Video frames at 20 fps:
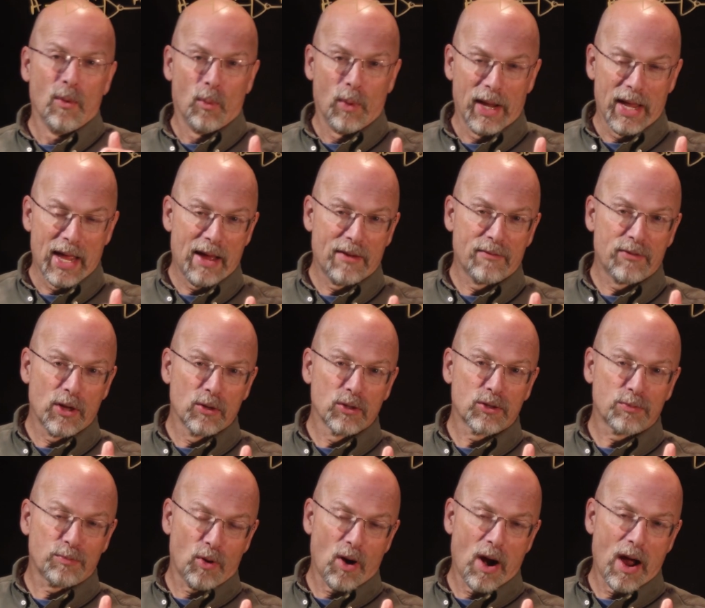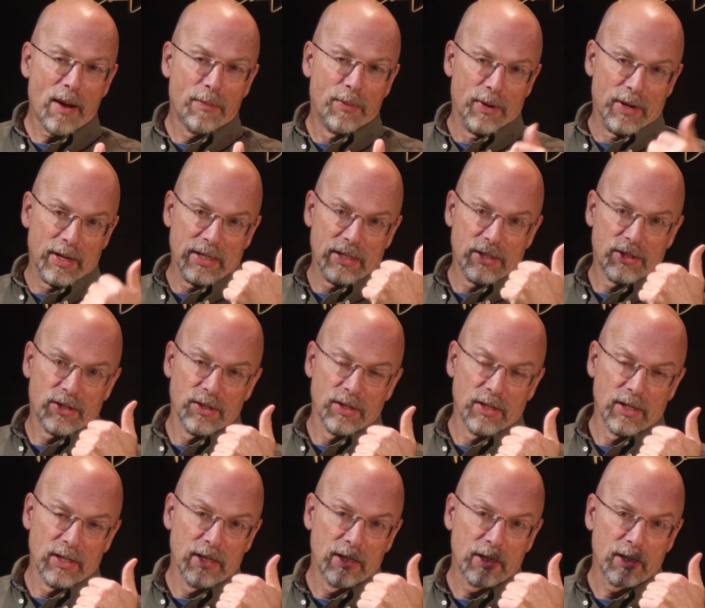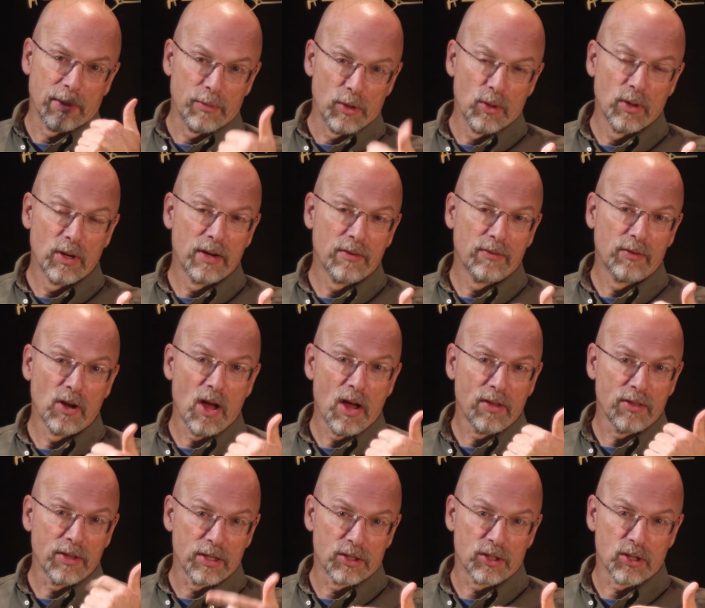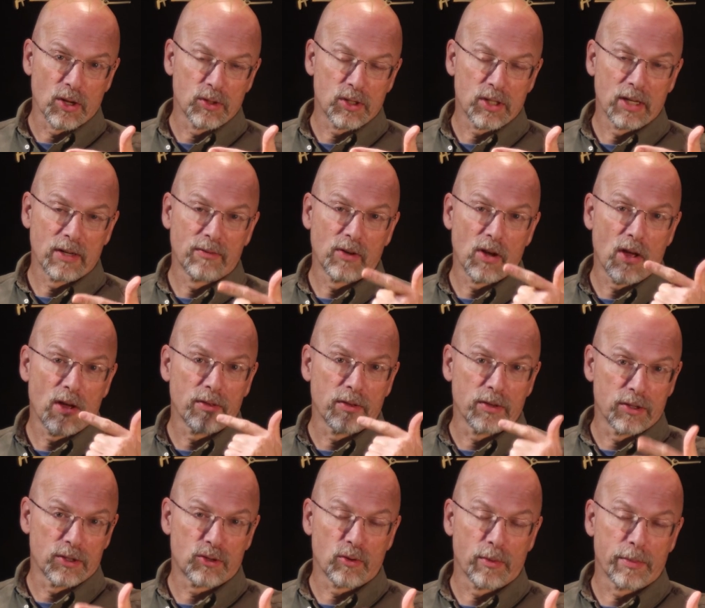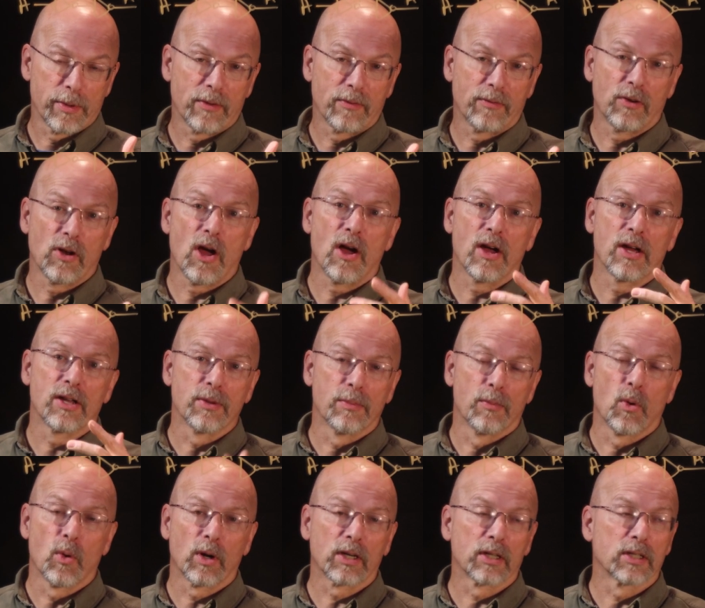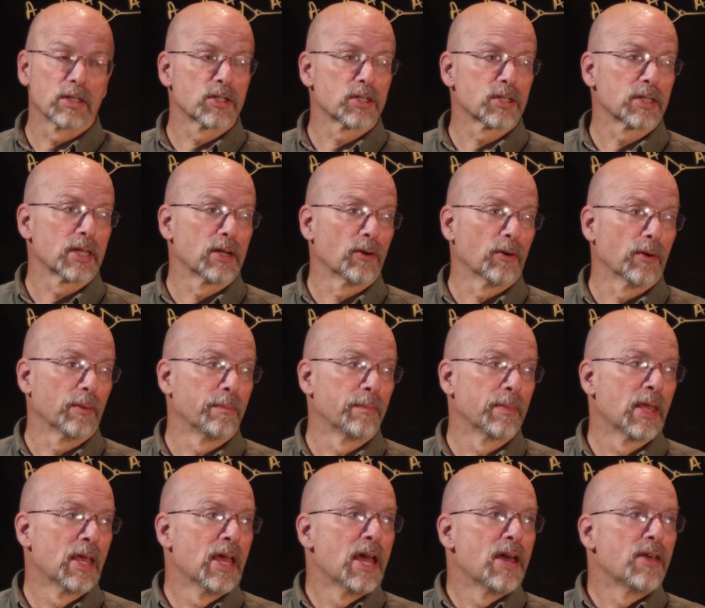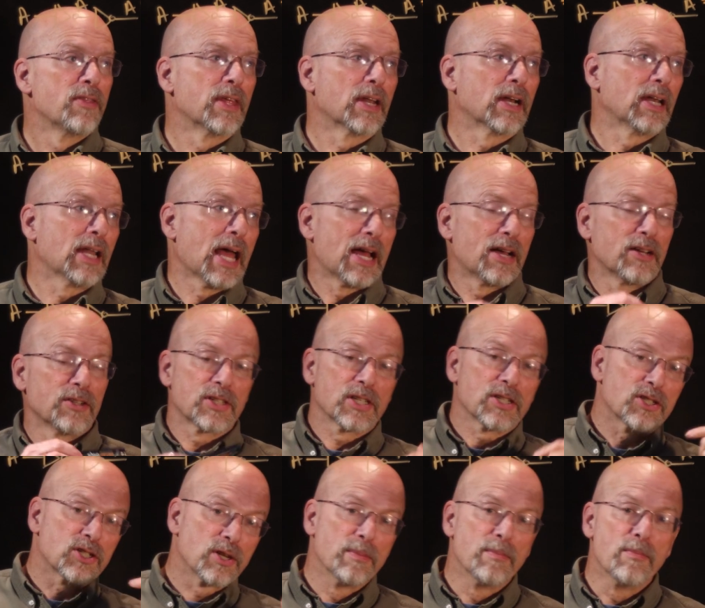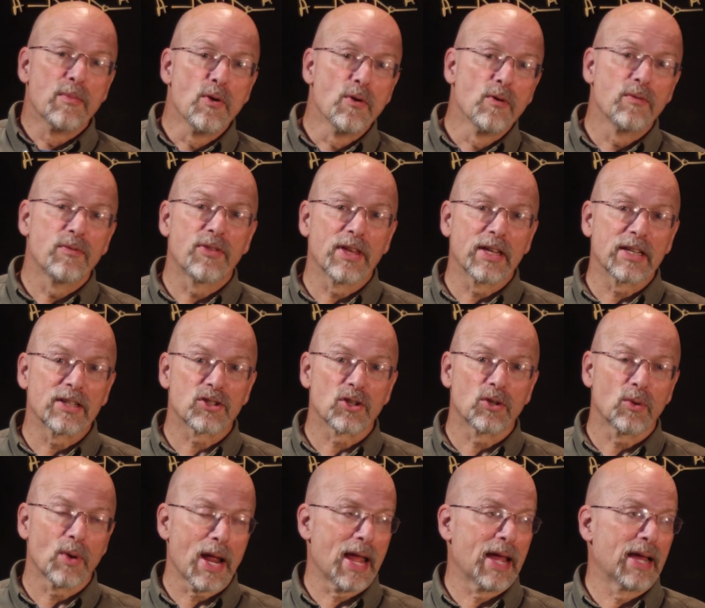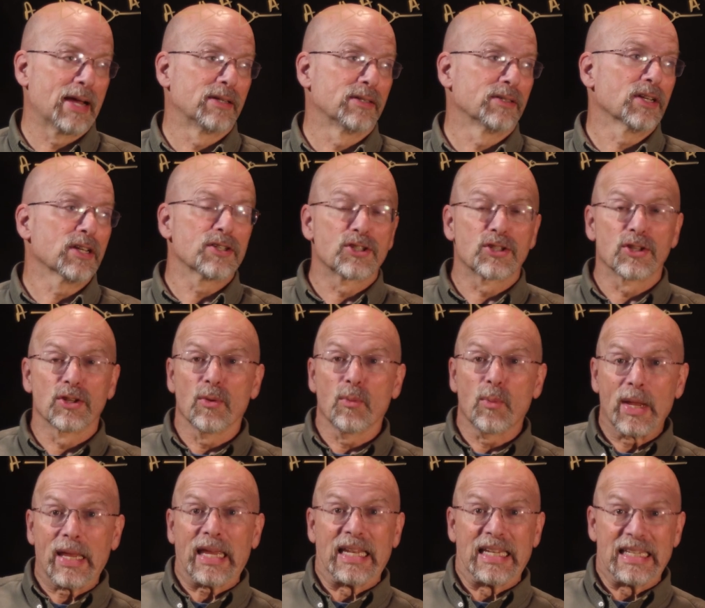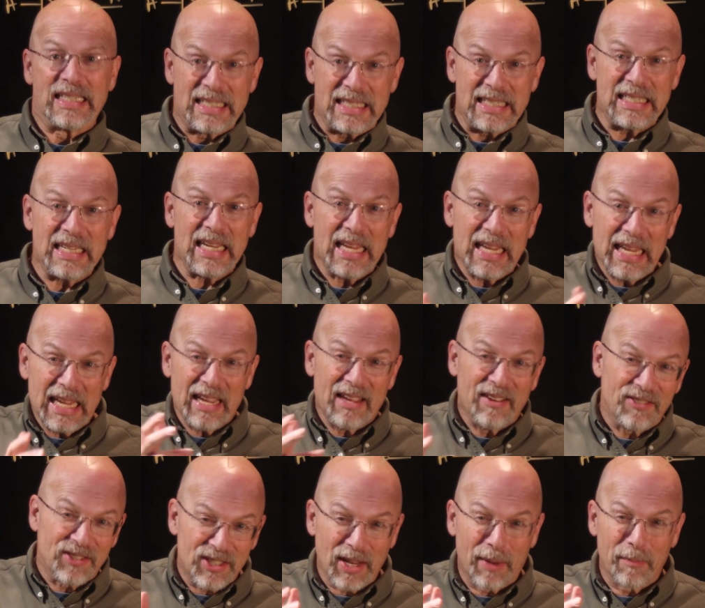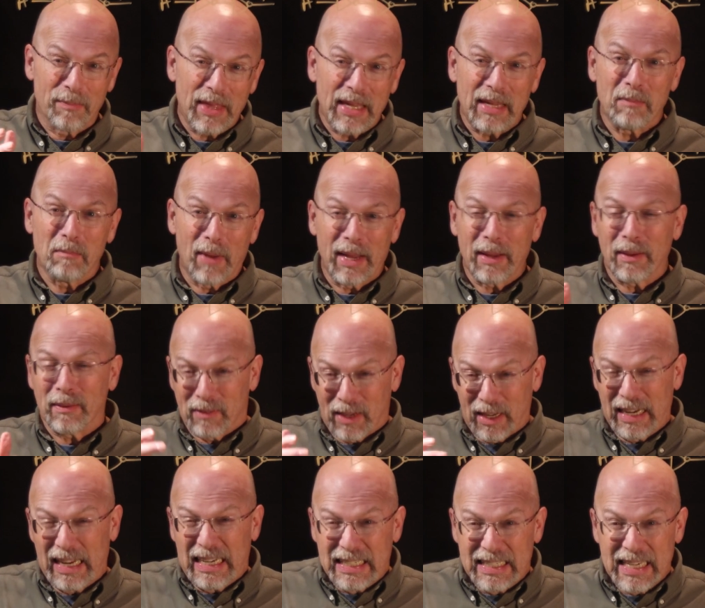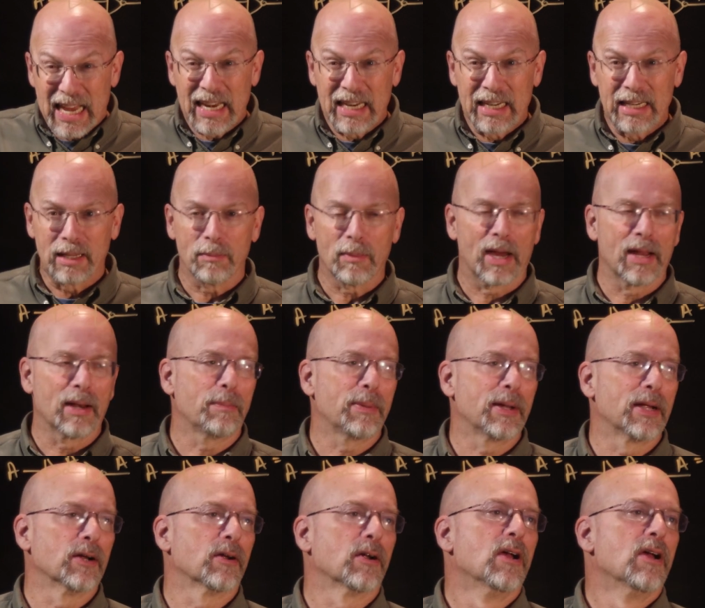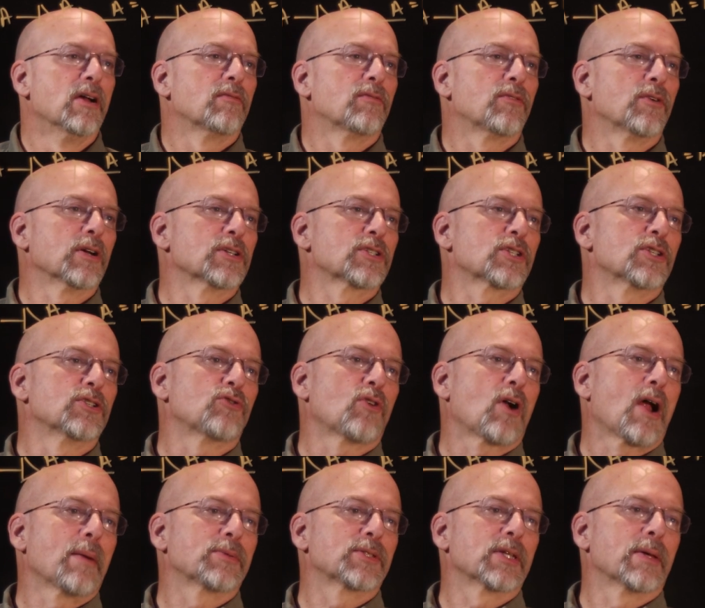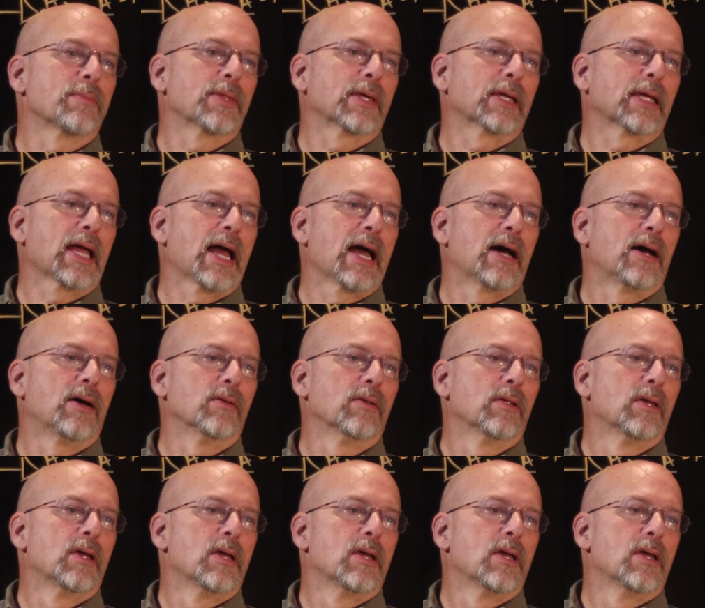we have those properties, the commutative law, the associative law, the distributive law, and DeMorgan's theorem that allows us to move things around so that we can see if something might, an identity might appear for us to drop something out.